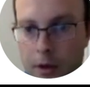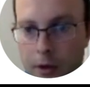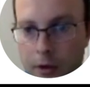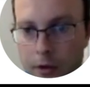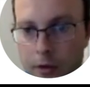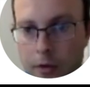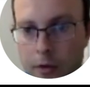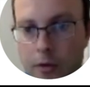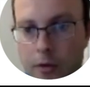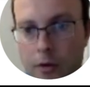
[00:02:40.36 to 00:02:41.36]

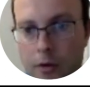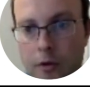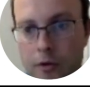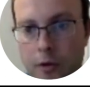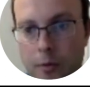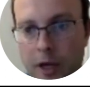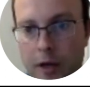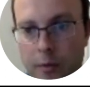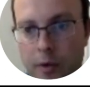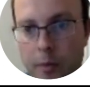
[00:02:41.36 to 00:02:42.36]
You use the
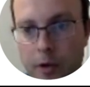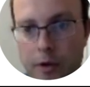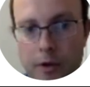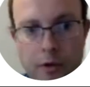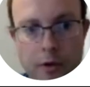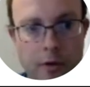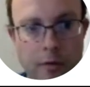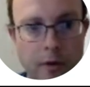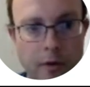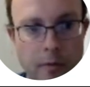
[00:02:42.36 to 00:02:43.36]
mask by putting the center
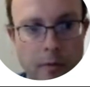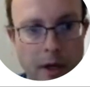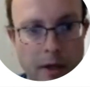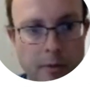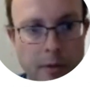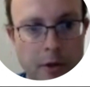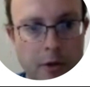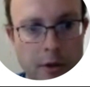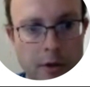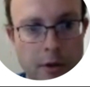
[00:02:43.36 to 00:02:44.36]
of the mask
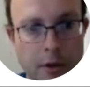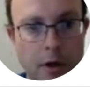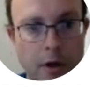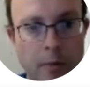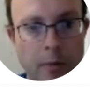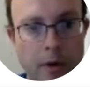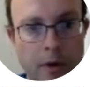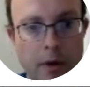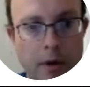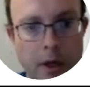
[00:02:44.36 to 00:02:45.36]
matrix in the
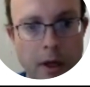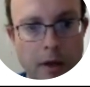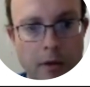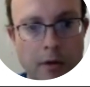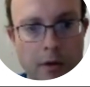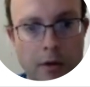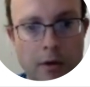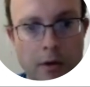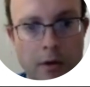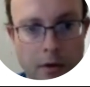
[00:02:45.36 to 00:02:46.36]
upper case
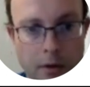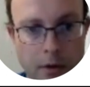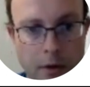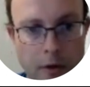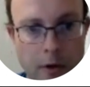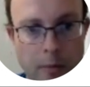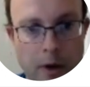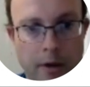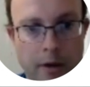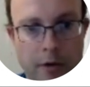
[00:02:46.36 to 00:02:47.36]
noted
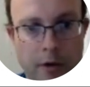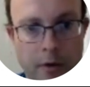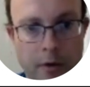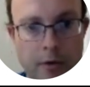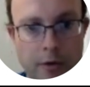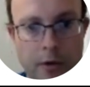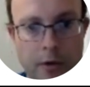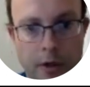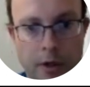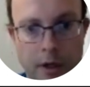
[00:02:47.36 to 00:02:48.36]
by the 0,
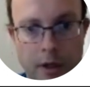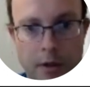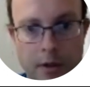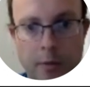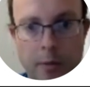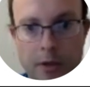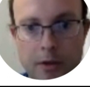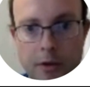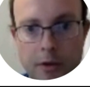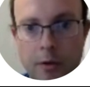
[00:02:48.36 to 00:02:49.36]
0 index on the
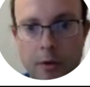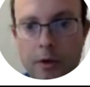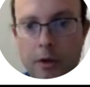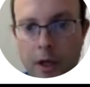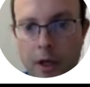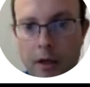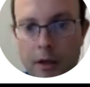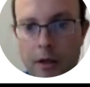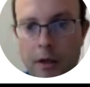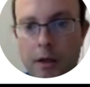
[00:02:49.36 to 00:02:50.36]
pixel you want to
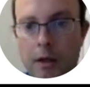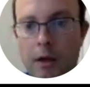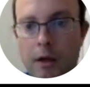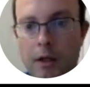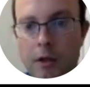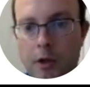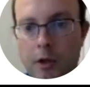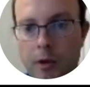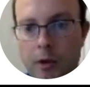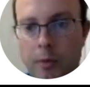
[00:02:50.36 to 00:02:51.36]
calculate in
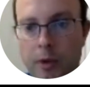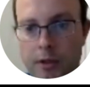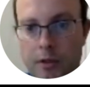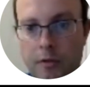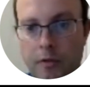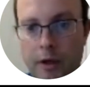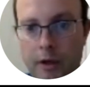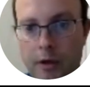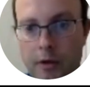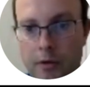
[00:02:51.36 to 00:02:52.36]
some of the pixel
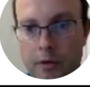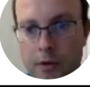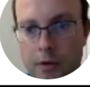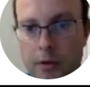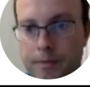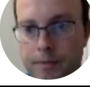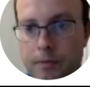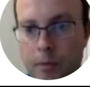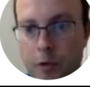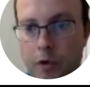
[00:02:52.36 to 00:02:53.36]
values
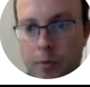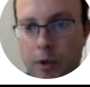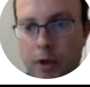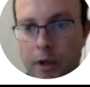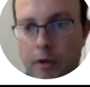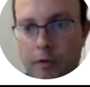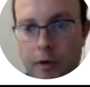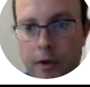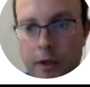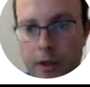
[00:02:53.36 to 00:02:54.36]
multiplied over